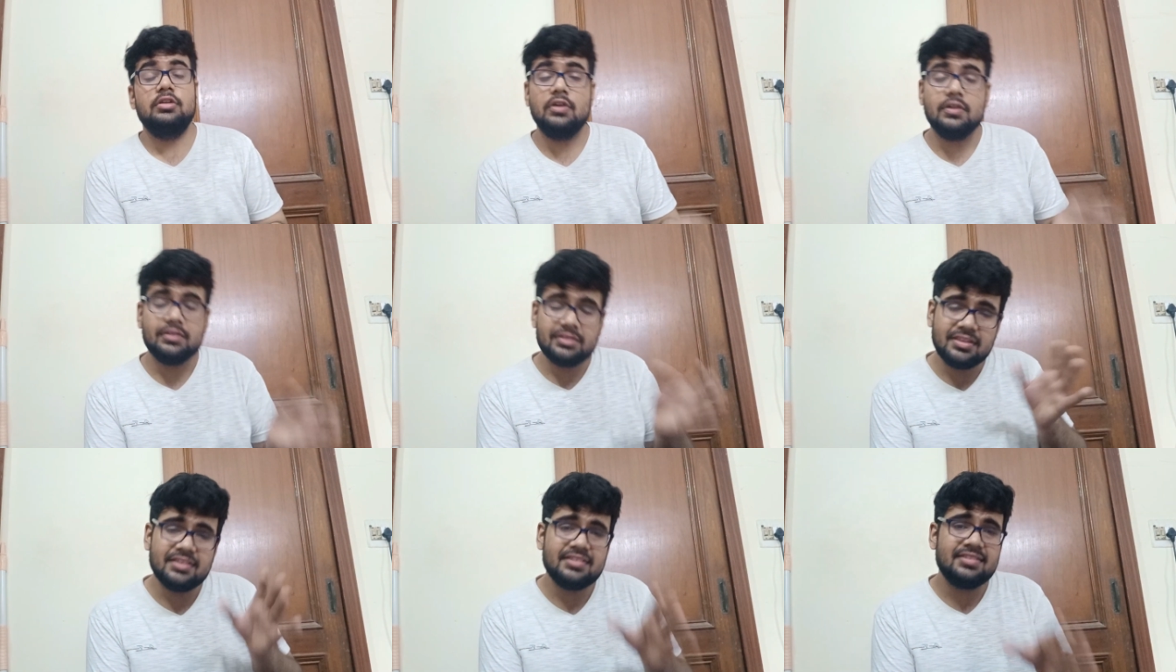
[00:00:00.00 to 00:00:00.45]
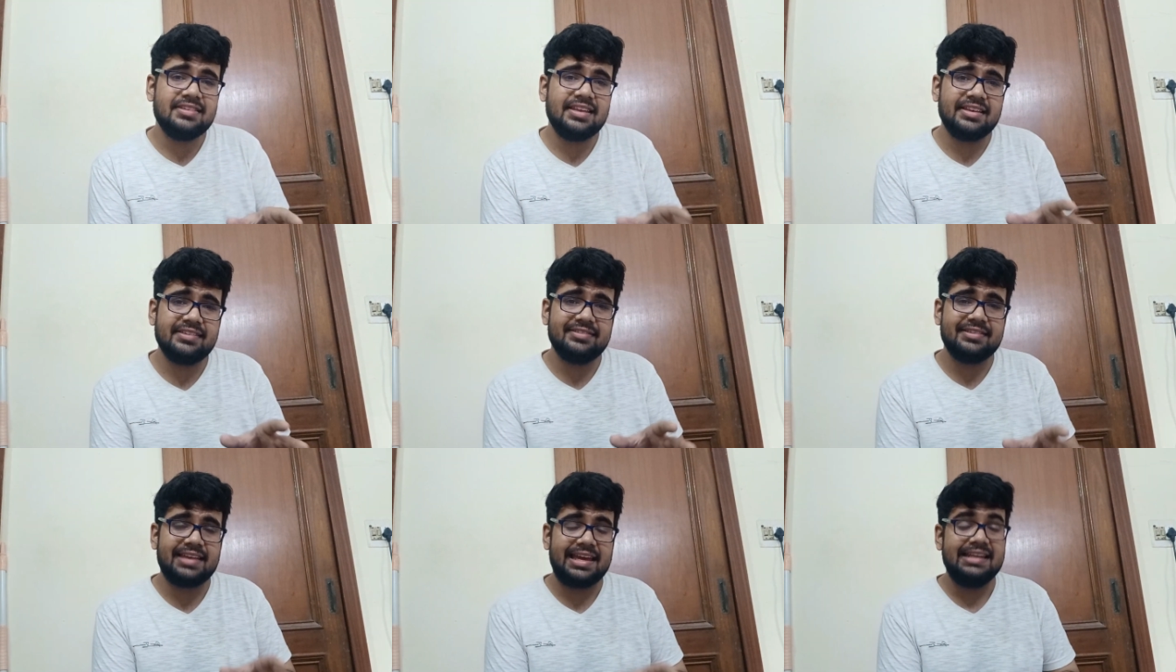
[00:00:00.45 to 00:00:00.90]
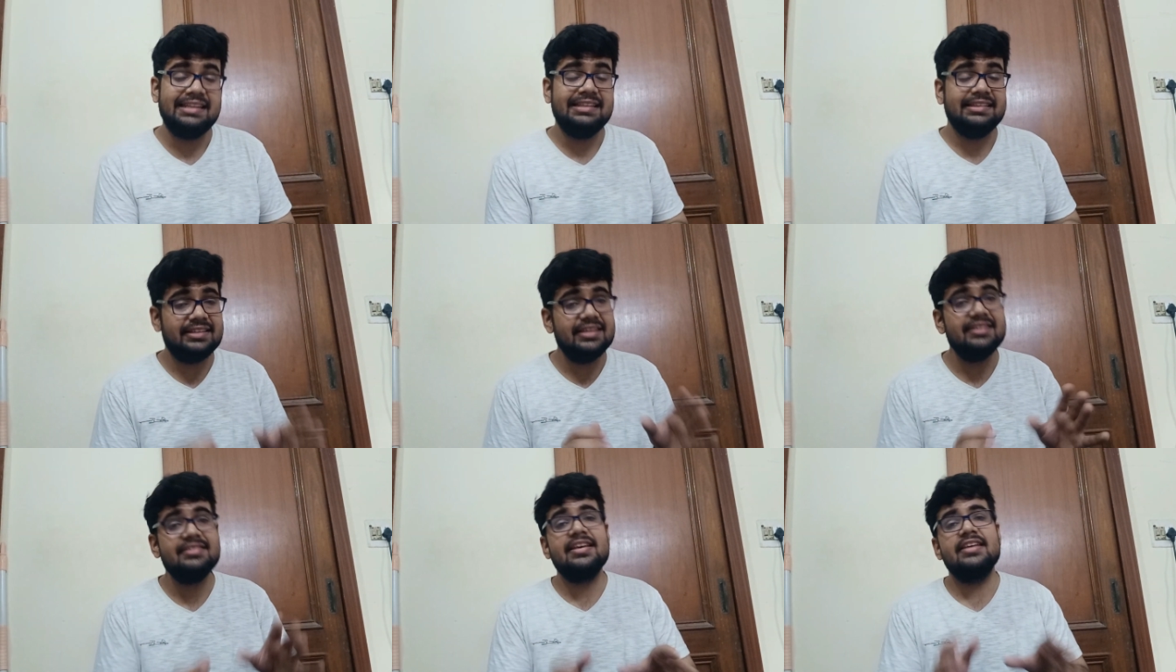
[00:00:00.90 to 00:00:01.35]
Now this next channel,
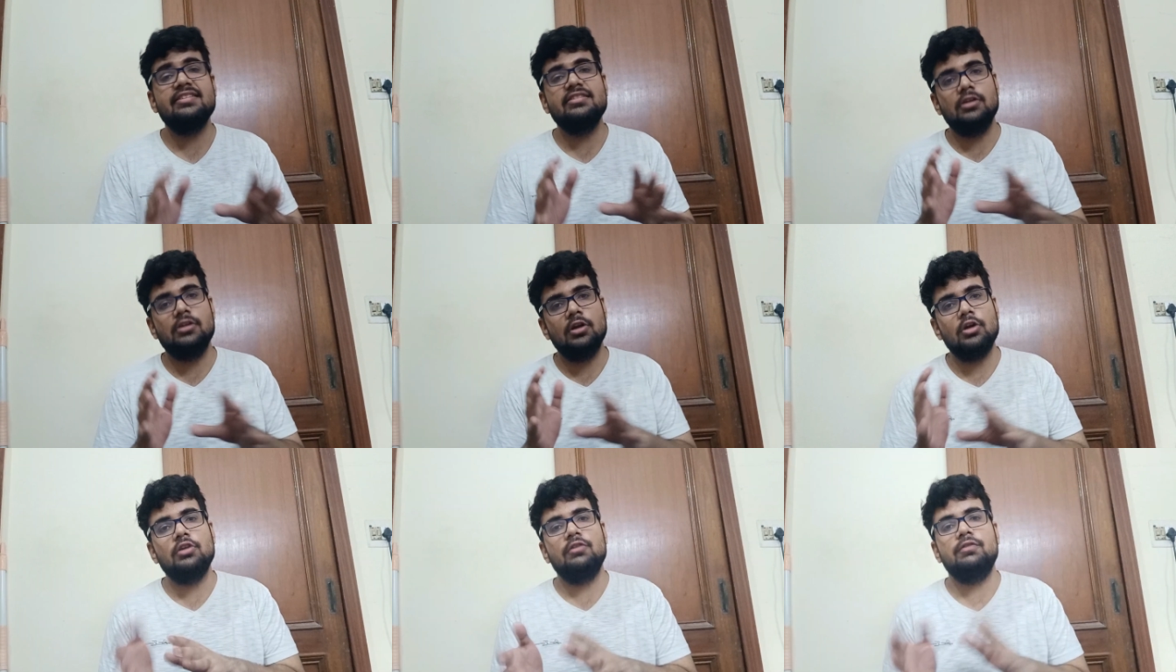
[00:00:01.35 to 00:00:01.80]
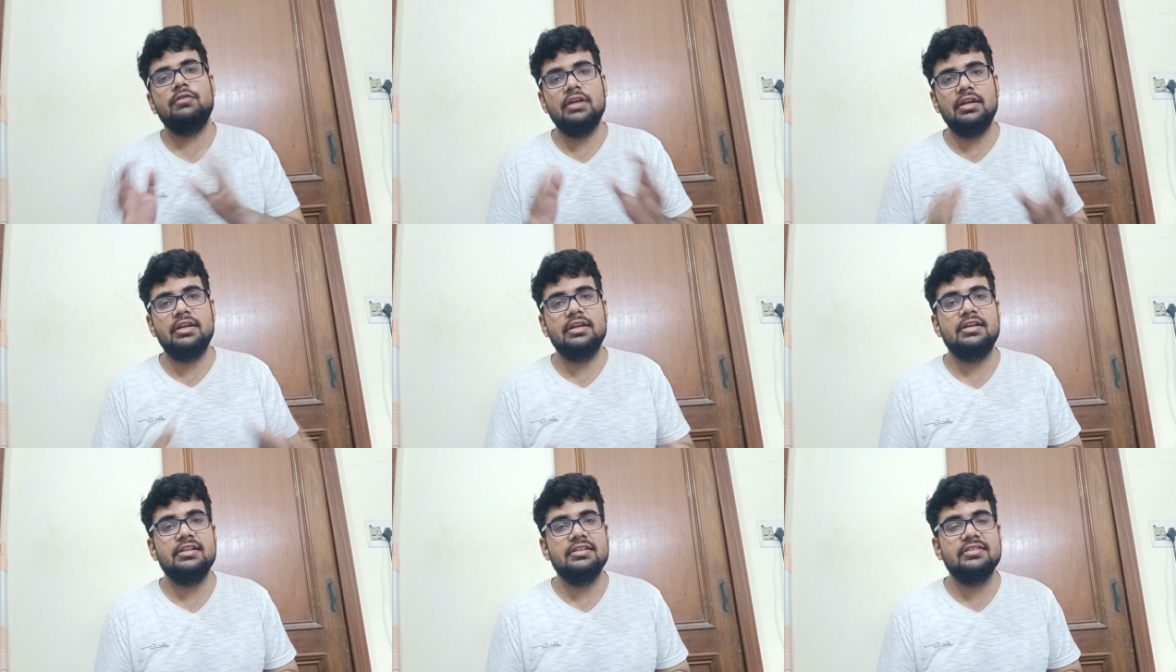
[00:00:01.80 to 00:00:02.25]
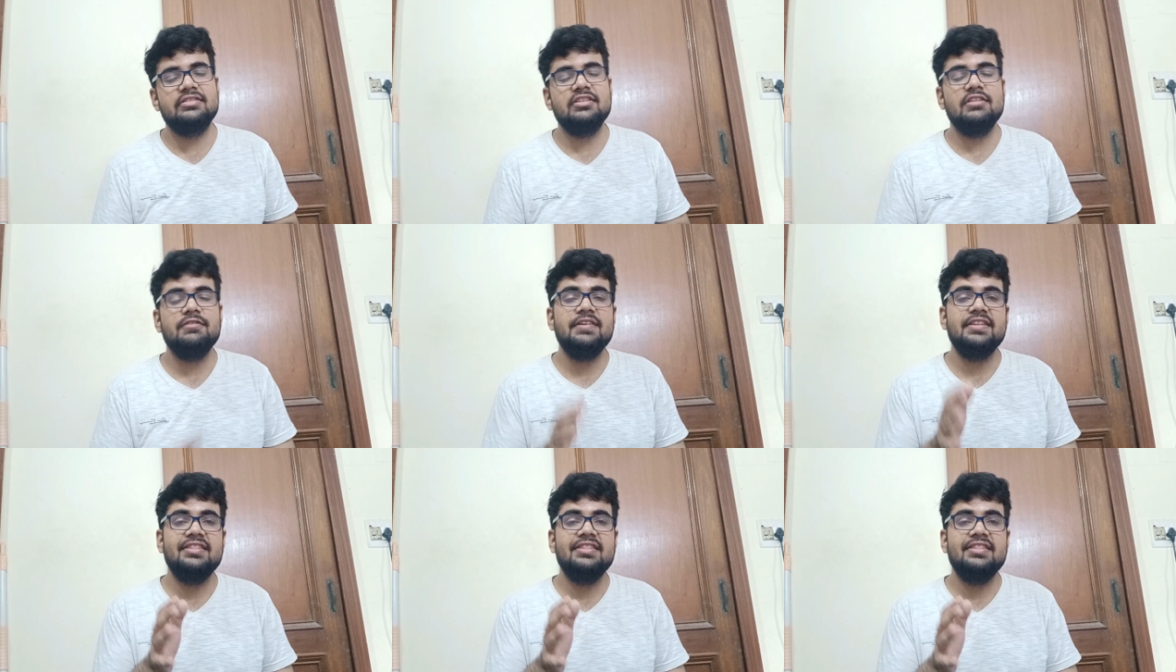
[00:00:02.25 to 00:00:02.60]
this has a lot of clinical stuff,